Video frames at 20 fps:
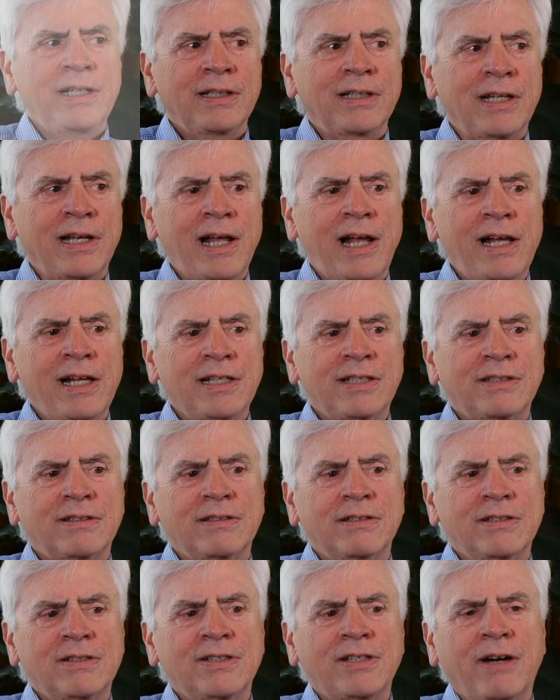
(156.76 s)
The
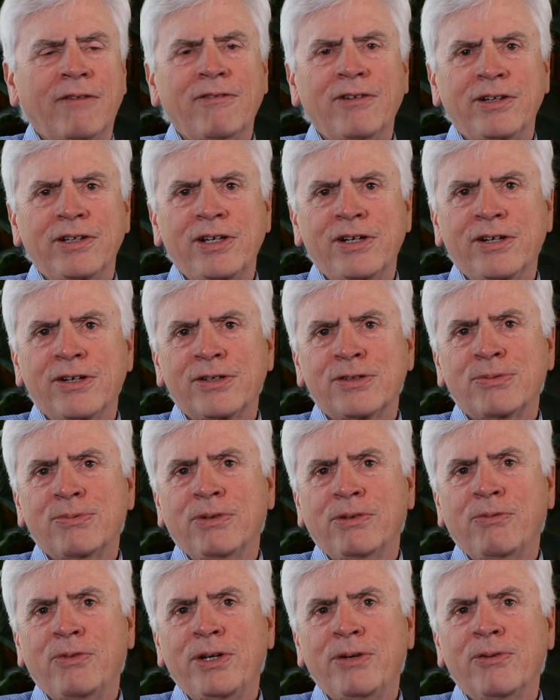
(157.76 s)
last several years
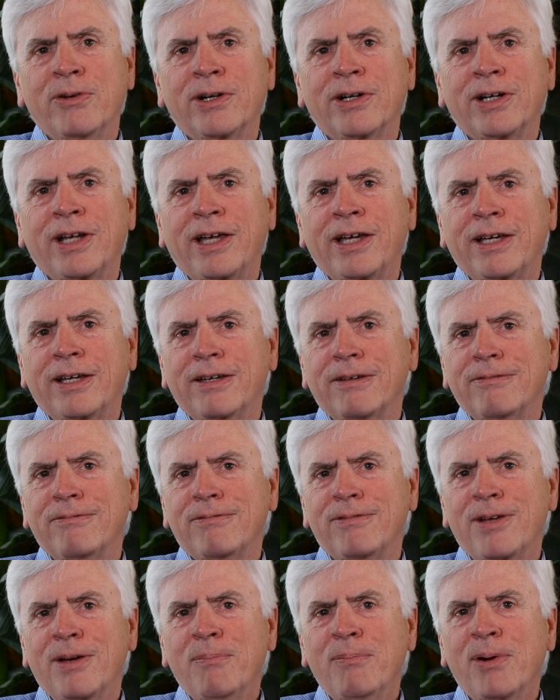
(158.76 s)
when we were like
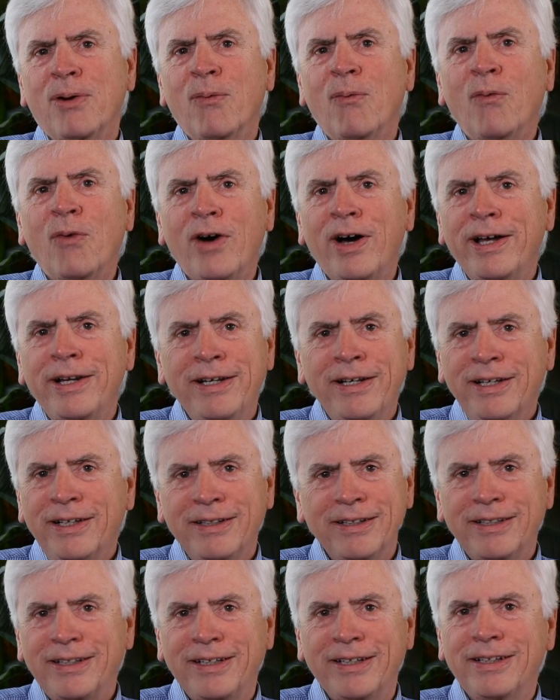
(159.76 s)

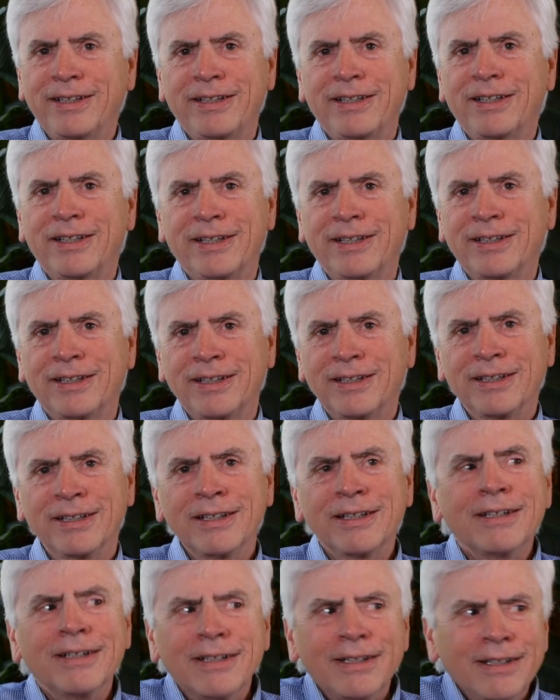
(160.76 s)
#1 in the
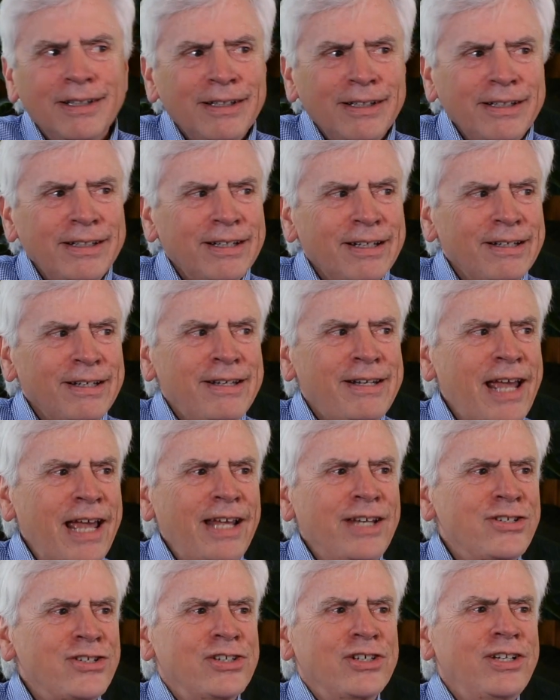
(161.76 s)

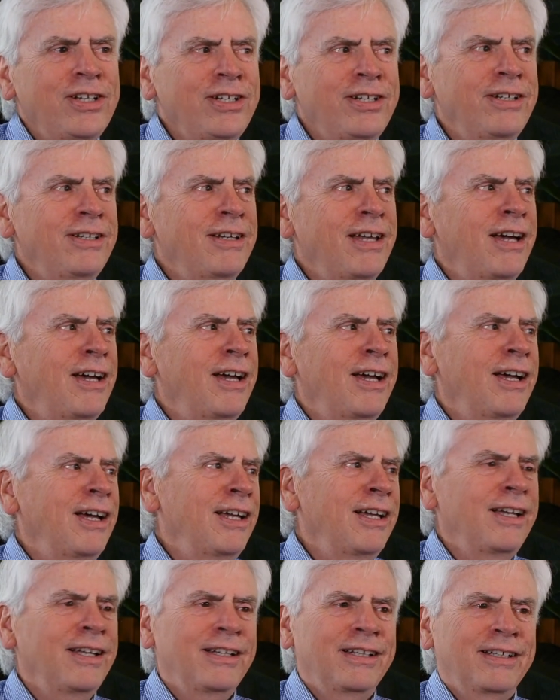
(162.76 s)
nation,
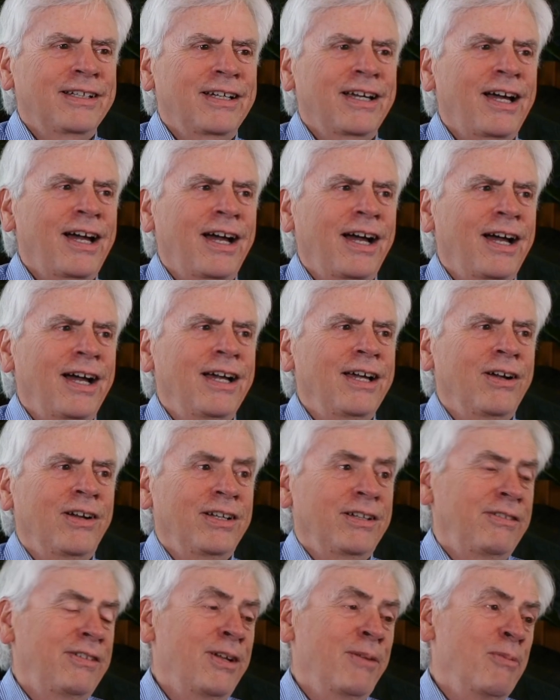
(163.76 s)

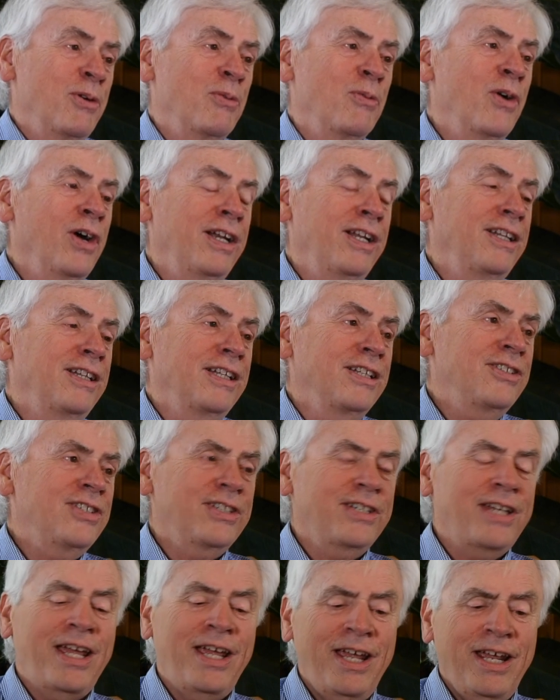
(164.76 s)
#1 in the
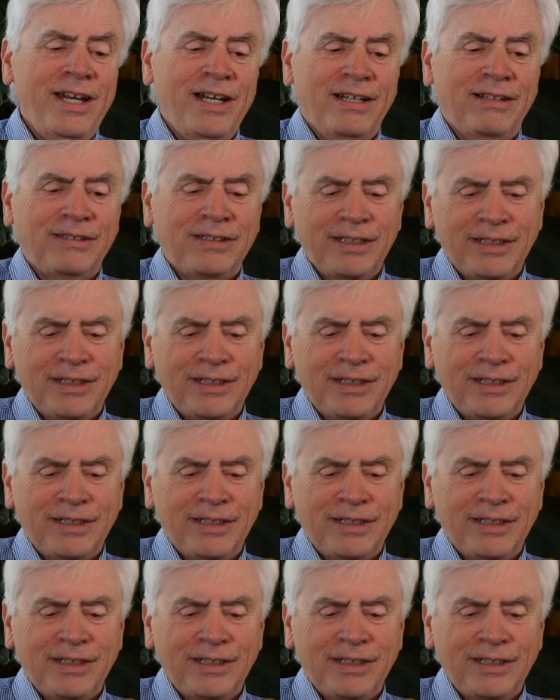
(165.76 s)
state,